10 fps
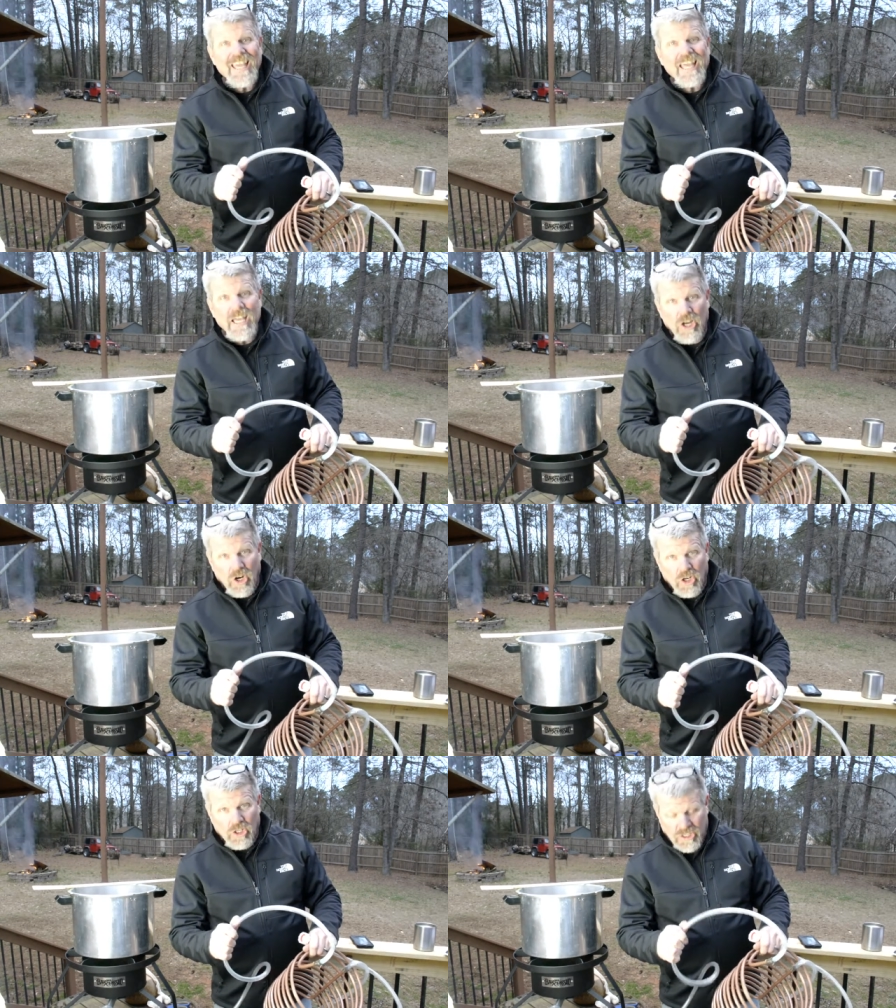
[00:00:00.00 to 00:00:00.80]
It
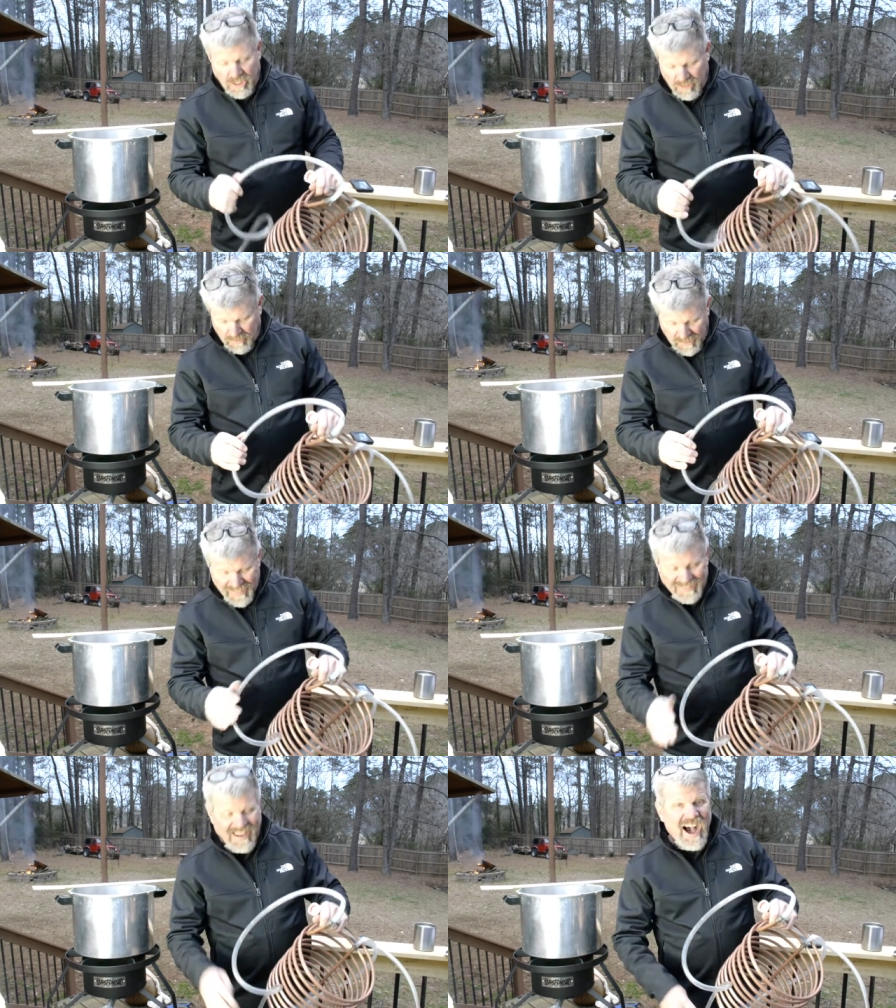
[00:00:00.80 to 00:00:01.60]
hurts.
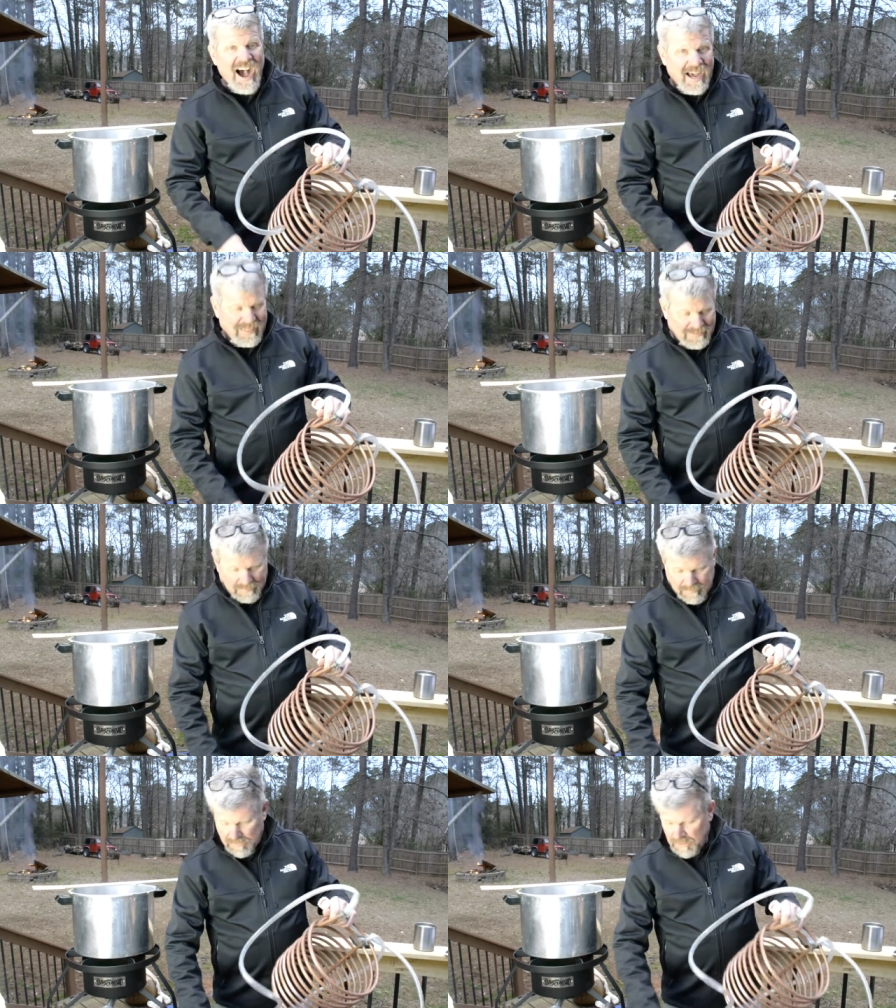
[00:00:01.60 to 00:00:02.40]
It's hot.
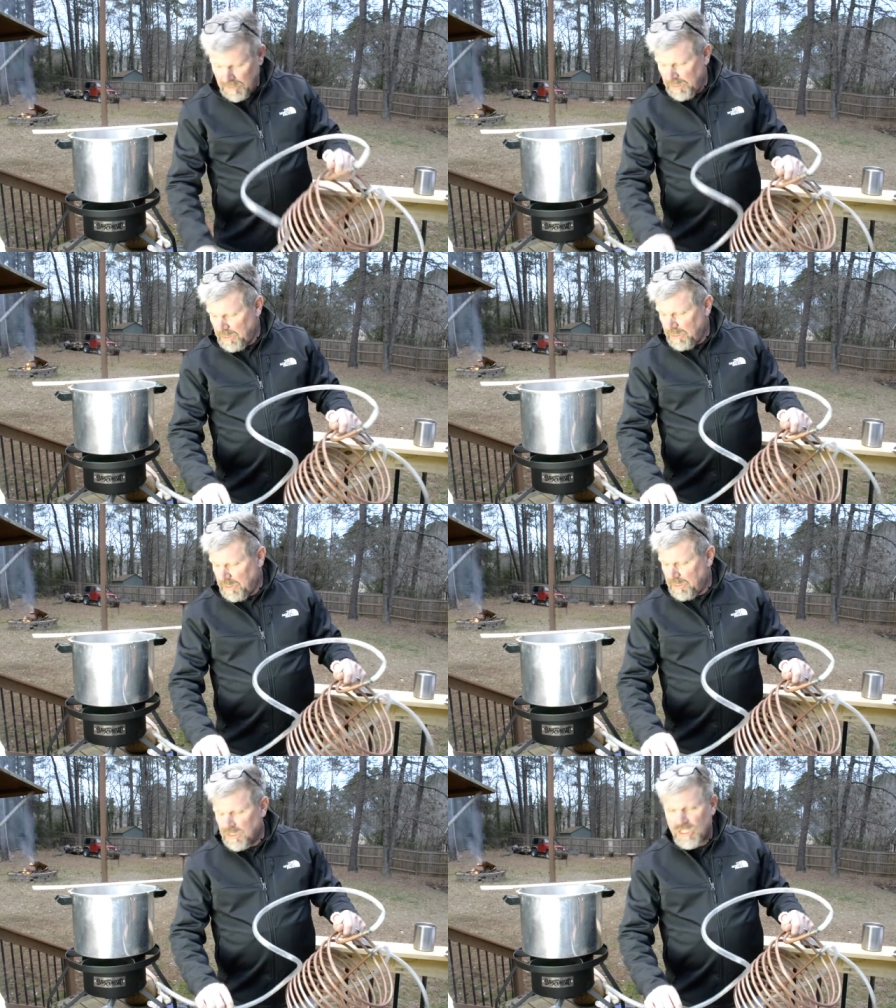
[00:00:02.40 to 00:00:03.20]

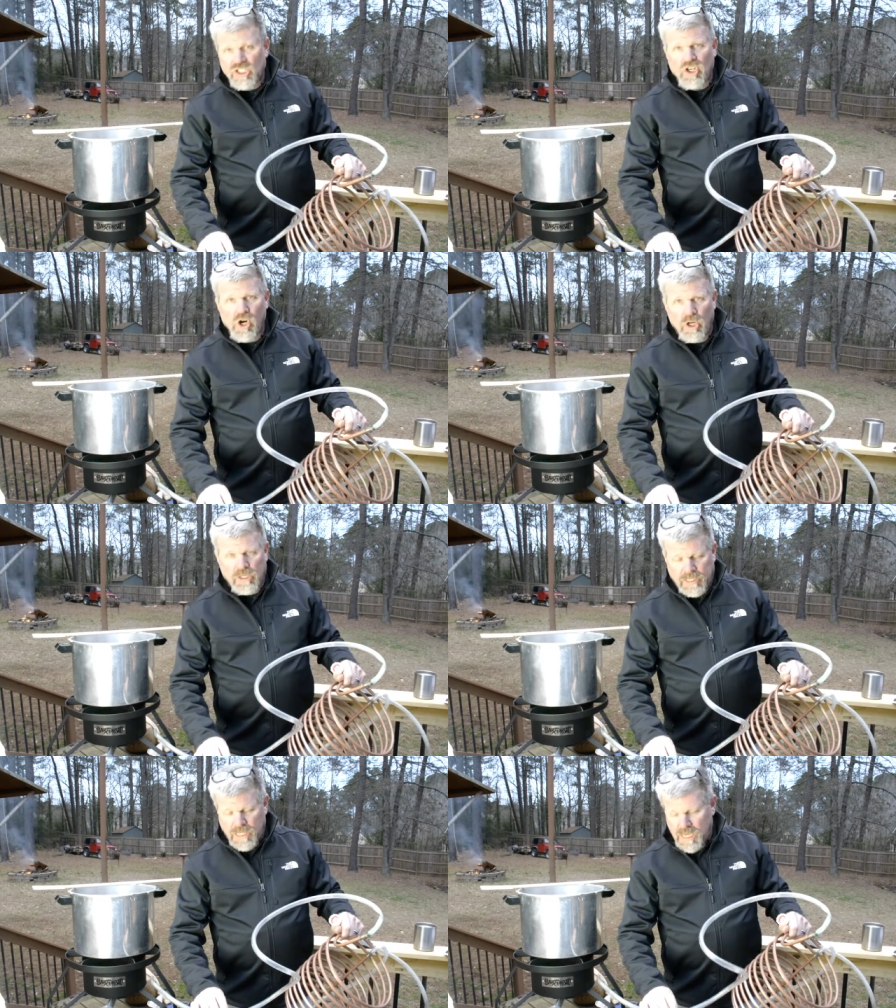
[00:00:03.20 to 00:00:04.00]

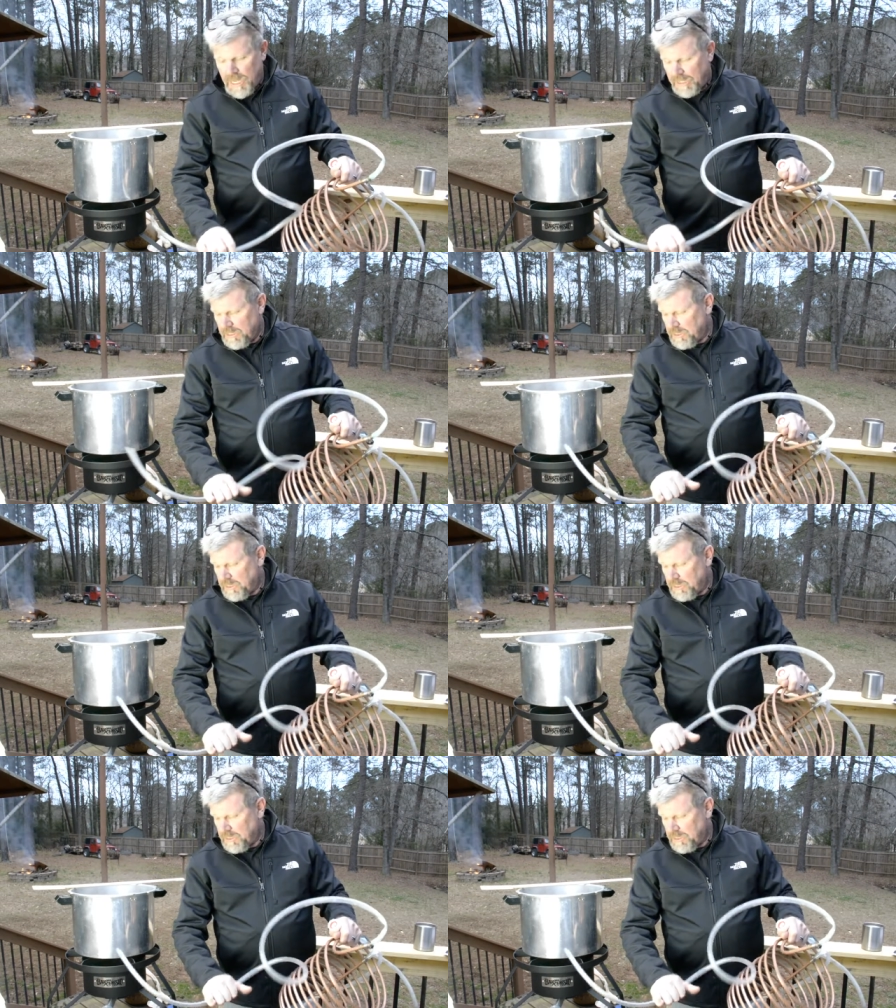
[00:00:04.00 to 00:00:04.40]
Scalding hot.